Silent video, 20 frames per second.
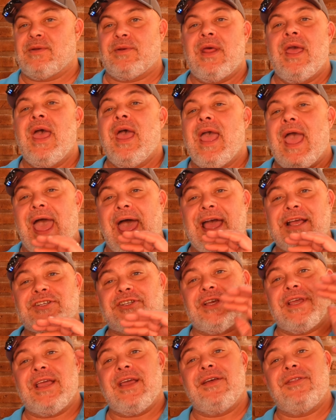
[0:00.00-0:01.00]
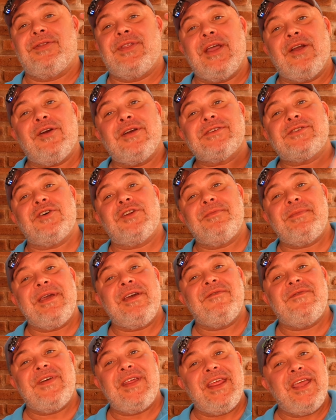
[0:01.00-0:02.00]
And actually, there is going to
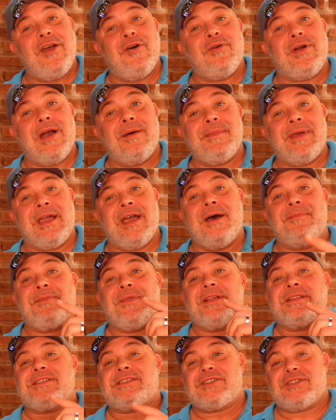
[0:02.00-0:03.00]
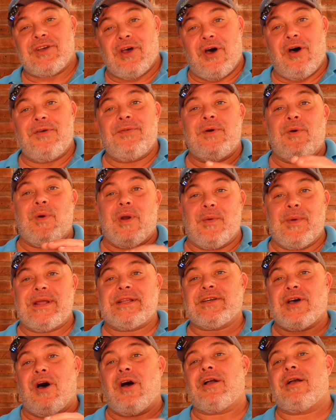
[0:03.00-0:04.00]
be a video coming up that's ta- where we
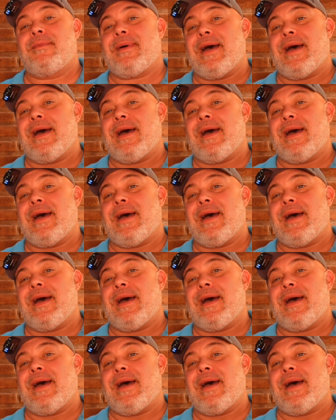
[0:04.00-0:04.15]
talk